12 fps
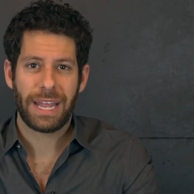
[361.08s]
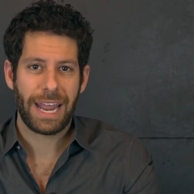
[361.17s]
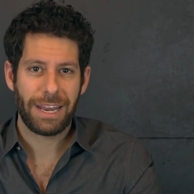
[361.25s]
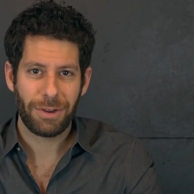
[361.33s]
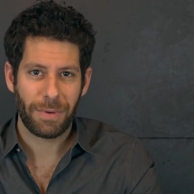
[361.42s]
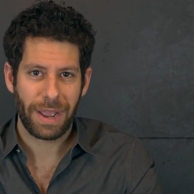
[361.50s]
that
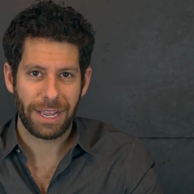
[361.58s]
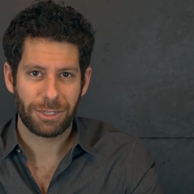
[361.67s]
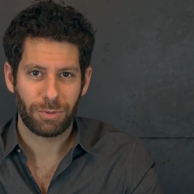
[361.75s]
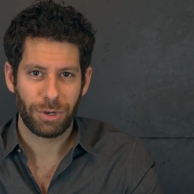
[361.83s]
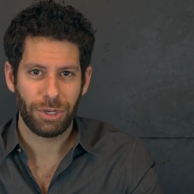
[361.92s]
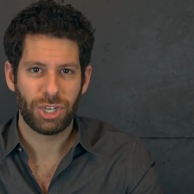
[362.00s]

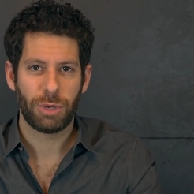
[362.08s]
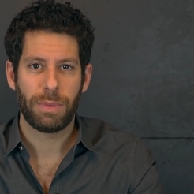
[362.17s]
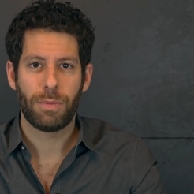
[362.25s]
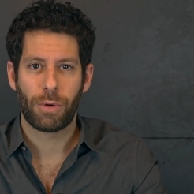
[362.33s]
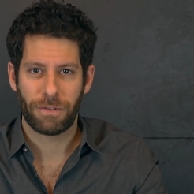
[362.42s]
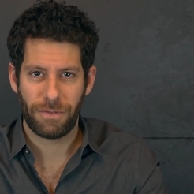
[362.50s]
anyways when you should be
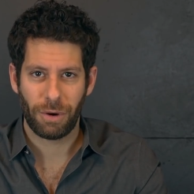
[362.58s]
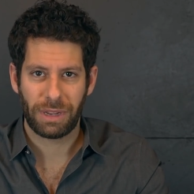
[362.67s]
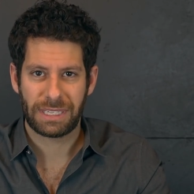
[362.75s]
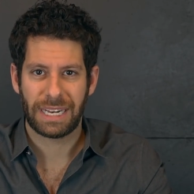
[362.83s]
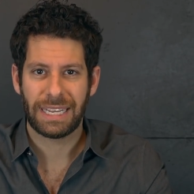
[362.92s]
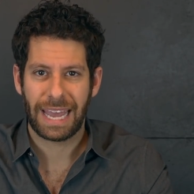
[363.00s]
more
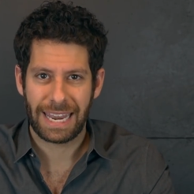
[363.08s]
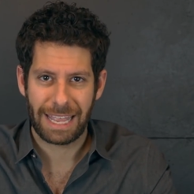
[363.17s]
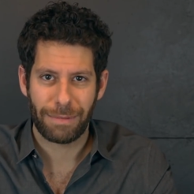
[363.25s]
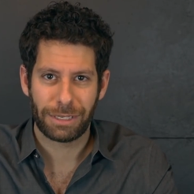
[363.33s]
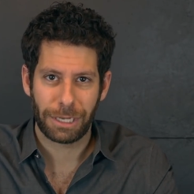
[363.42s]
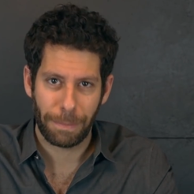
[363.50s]
focused on getting
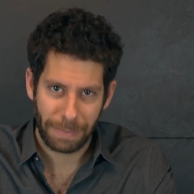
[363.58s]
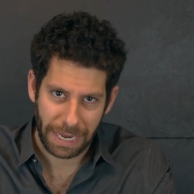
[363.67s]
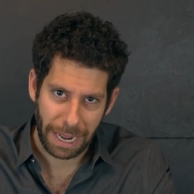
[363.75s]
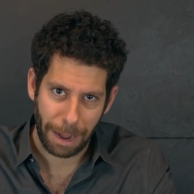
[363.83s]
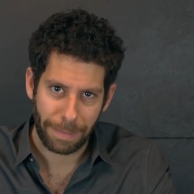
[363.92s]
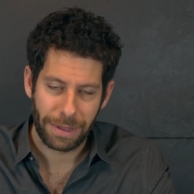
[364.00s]
them to meet
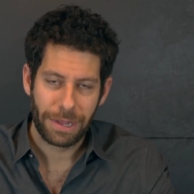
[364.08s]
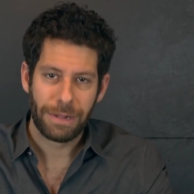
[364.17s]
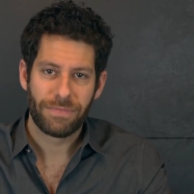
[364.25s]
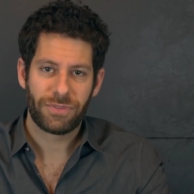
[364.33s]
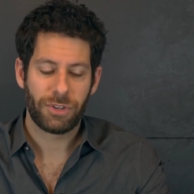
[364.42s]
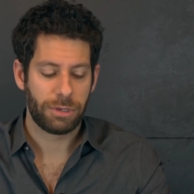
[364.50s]
up?
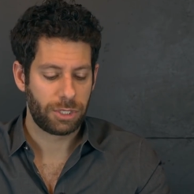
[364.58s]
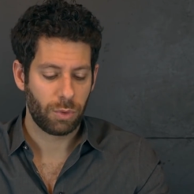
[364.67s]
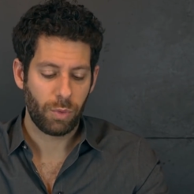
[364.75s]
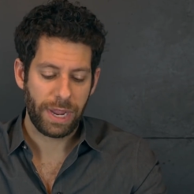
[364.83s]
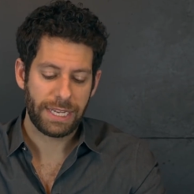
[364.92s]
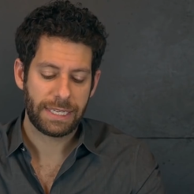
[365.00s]
So it's a
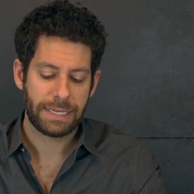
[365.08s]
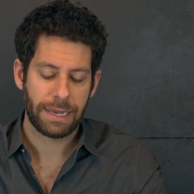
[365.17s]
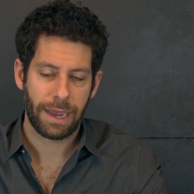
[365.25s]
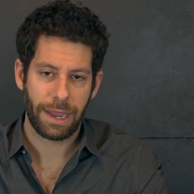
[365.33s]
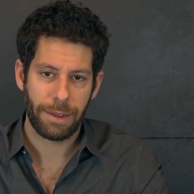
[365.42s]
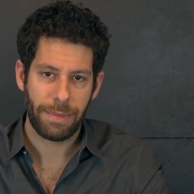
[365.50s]
waste of
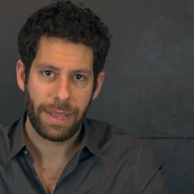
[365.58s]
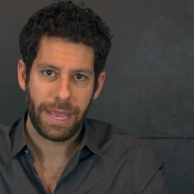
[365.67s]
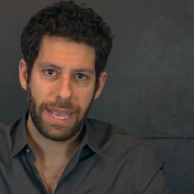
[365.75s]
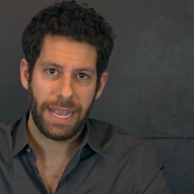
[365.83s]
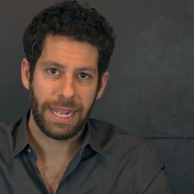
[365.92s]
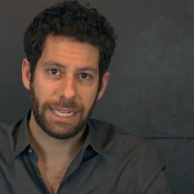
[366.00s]
time.
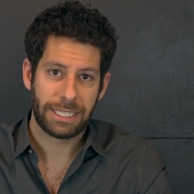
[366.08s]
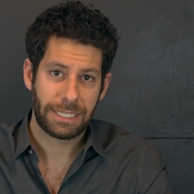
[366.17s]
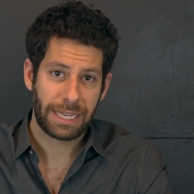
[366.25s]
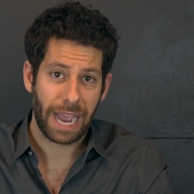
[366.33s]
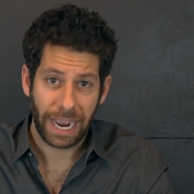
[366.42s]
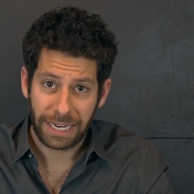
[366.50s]
It's
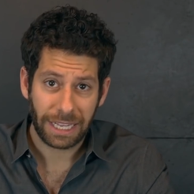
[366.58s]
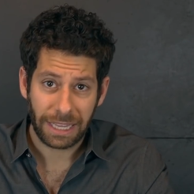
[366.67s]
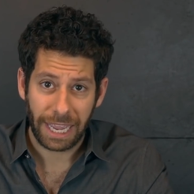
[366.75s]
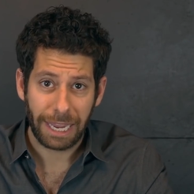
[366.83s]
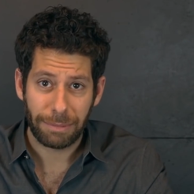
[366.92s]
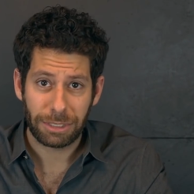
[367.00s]
kind of
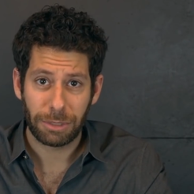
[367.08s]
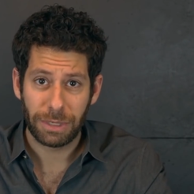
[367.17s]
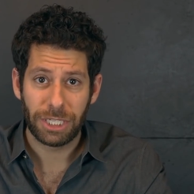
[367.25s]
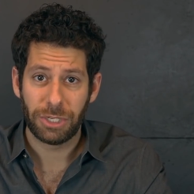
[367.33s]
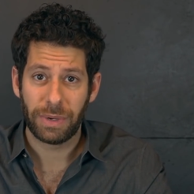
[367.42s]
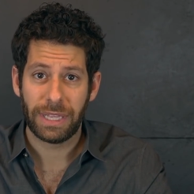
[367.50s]
lame to be
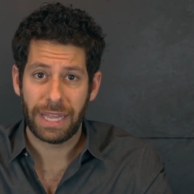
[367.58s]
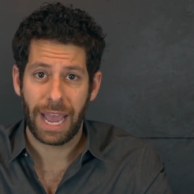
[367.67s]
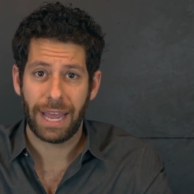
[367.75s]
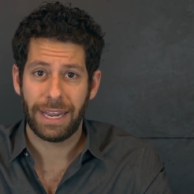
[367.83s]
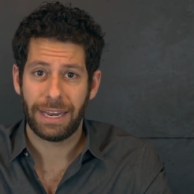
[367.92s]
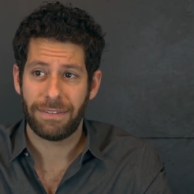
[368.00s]
doing
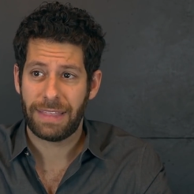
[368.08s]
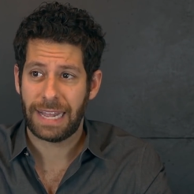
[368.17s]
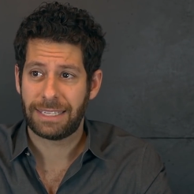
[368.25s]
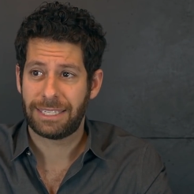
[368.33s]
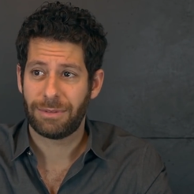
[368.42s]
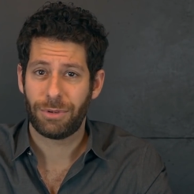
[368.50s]
that. And if
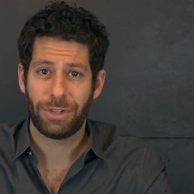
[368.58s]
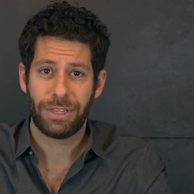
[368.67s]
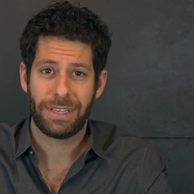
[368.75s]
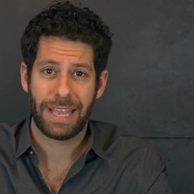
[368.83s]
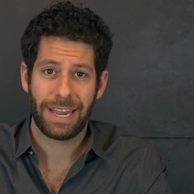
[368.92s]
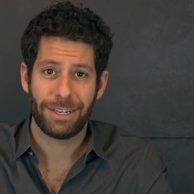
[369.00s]
that's
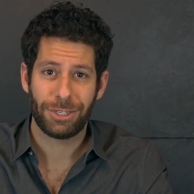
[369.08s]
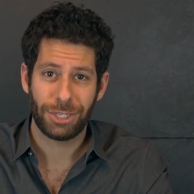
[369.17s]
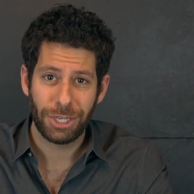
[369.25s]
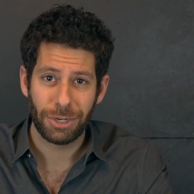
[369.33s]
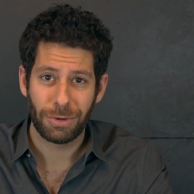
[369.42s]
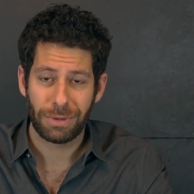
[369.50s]
someone that is
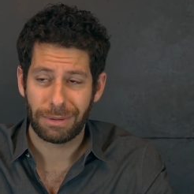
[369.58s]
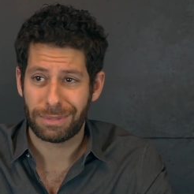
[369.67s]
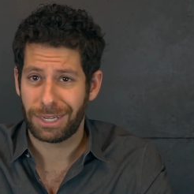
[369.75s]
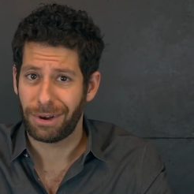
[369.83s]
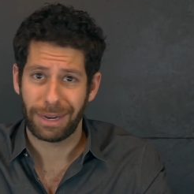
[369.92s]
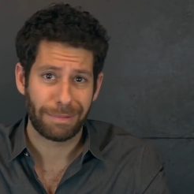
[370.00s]
you, I'm
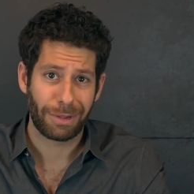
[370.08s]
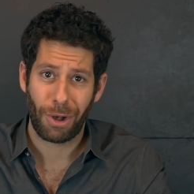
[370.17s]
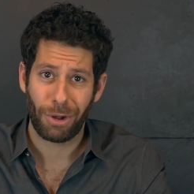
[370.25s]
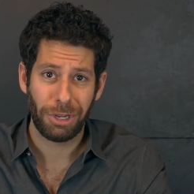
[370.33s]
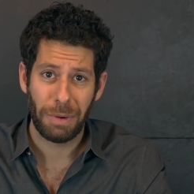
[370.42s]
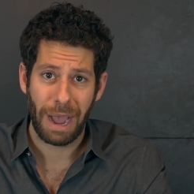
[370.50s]
sorry, I'm
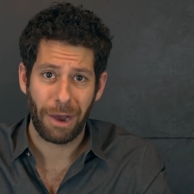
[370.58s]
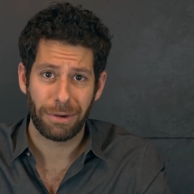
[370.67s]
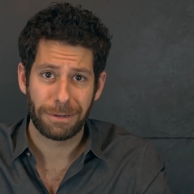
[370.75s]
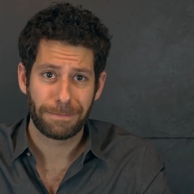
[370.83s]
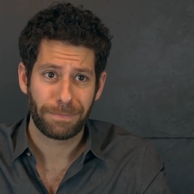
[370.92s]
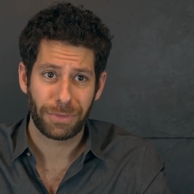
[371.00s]
calling you
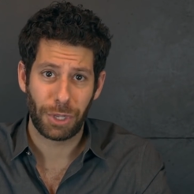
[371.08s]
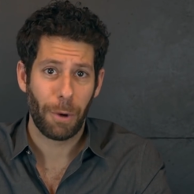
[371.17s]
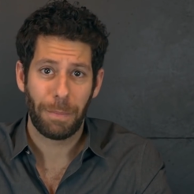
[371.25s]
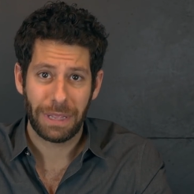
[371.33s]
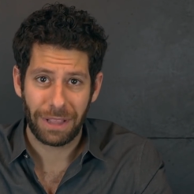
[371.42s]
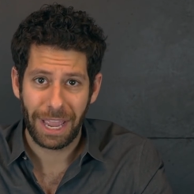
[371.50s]
out
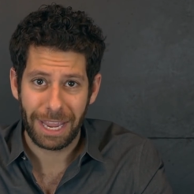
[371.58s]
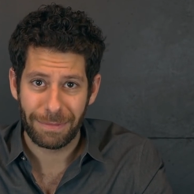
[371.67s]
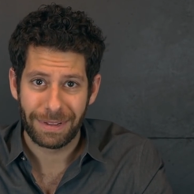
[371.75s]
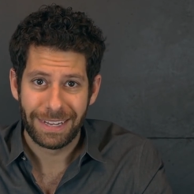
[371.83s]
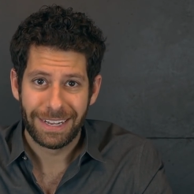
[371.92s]
don't be lame.